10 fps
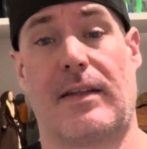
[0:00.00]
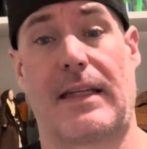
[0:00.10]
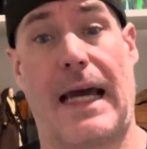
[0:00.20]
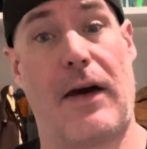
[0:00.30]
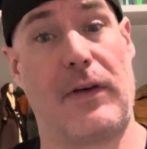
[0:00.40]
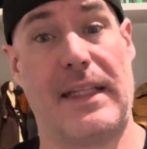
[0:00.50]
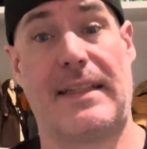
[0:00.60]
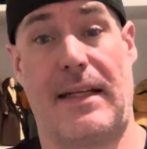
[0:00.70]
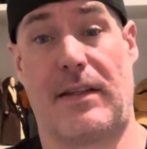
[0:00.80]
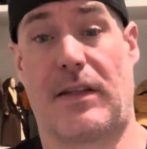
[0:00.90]
county
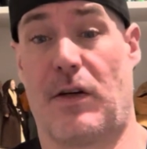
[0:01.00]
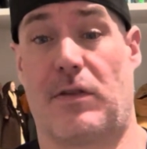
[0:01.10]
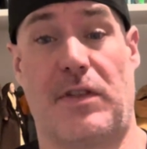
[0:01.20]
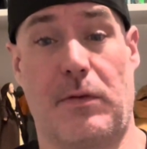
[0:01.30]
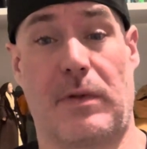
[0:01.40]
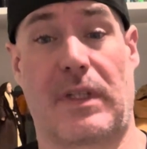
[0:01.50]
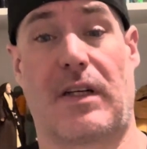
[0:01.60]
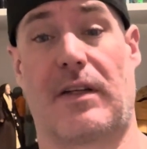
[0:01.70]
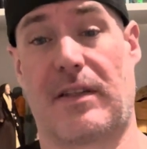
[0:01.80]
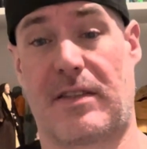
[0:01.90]
tend to go to,
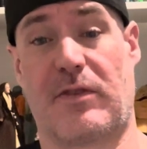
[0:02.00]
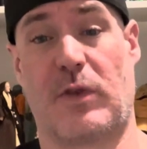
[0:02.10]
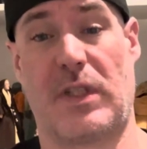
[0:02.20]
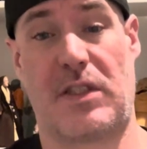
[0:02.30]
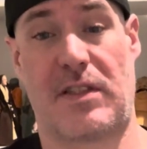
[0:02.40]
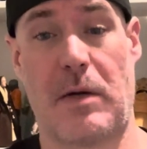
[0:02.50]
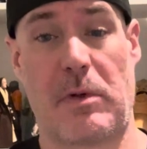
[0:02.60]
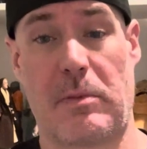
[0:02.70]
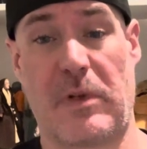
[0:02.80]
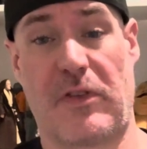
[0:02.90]
regardless of which
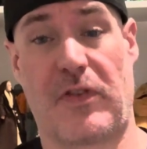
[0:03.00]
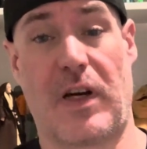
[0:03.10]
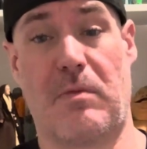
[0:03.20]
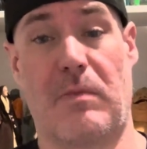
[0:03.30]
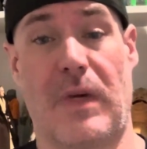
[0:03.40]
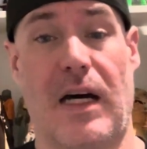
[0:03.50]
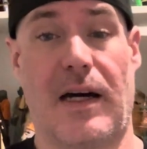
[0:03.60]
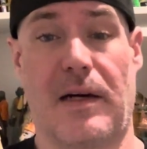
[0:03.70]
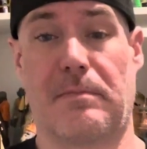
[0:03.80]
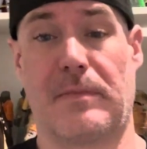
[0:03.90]
suburb you're from.
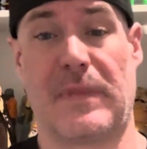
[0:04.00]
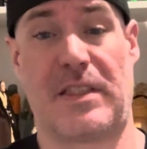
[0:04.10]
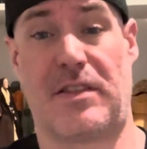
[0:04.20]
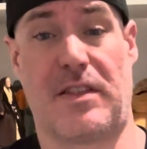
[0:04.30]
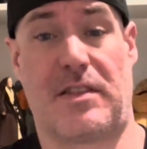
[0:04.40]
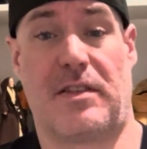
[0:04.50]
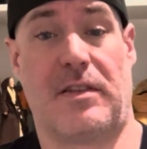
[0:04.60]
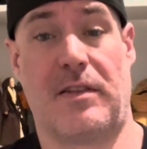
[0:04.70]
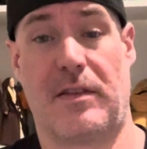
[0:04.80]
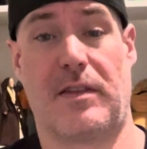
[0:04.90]
It's just
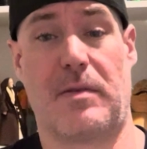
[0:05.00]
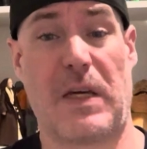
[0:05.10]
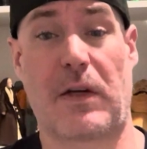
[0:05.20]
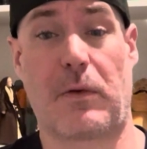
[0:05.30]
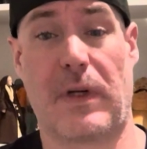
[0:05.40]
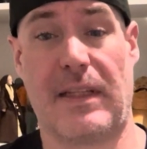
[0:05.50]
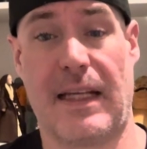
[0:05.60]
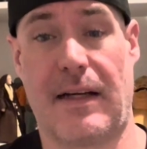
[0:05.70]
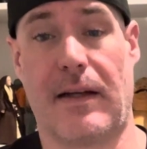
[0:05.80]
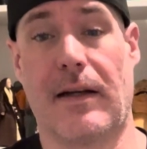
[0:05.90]
the big one
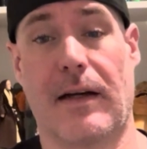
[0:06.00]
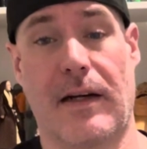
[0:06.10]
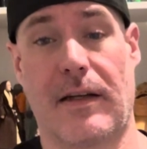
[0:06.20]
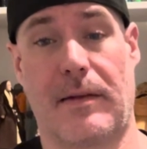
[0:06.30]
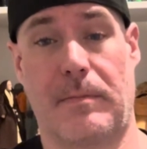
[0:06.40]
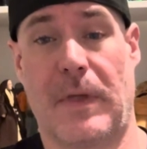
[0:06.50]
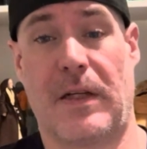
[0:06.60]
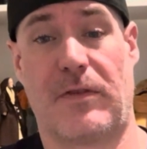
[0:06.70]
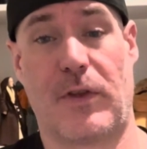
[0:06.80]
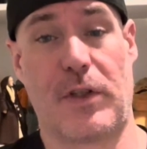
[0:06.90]
there.
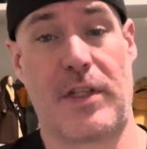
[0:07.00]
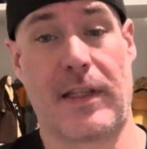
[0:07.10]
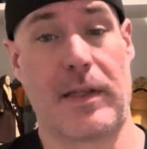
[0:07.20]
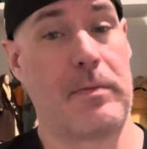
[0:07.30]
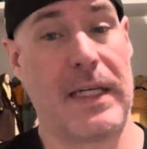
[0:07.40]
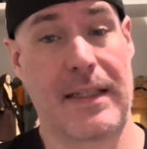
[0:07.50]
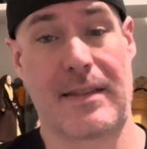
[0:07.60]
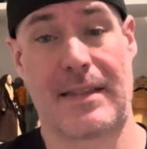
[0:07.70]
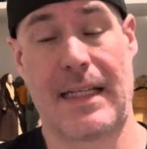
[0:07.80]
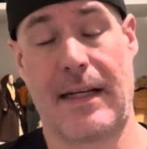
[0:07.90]
Unfortunately, big
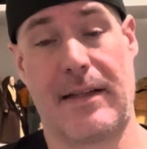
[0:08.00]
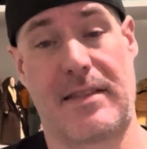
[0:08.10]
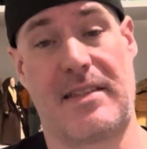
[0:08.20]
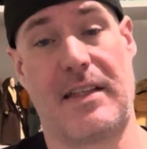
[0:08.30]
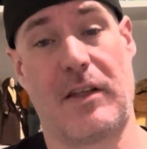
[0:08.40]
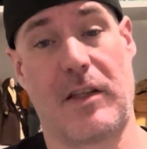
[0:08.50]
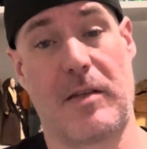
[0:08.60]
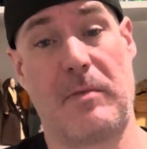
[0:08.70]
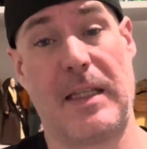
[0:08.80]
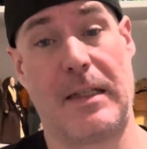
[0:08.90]
does not necessarily
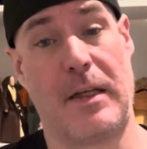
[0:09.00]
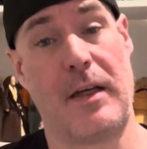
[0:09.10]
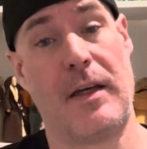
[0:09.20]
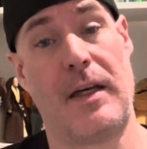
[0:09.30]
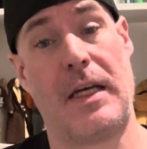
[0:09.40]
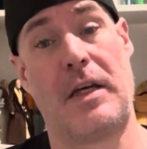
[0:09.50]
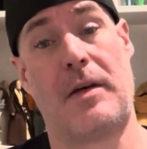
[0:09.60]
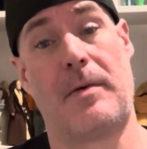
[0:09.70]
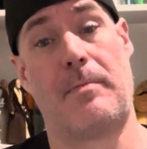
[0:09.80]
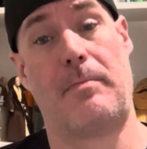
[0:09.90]
mean
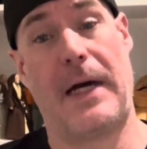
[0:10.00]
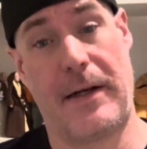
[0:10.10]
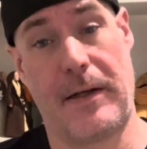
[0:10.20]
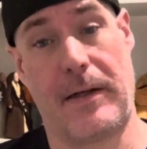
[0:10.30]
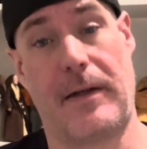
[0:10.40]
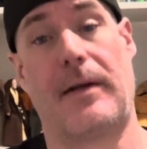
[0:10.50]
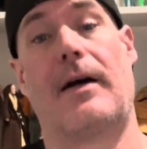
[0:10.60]
better.